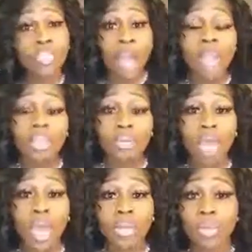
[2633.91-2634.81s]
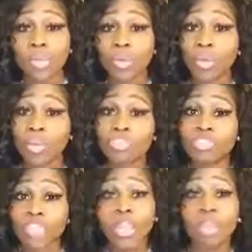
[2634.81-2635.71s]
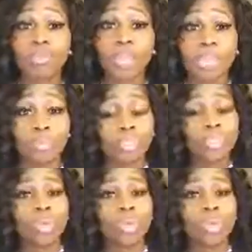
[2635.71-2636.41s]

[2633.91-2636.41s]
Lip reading: We're talking about it. We're going to therapy.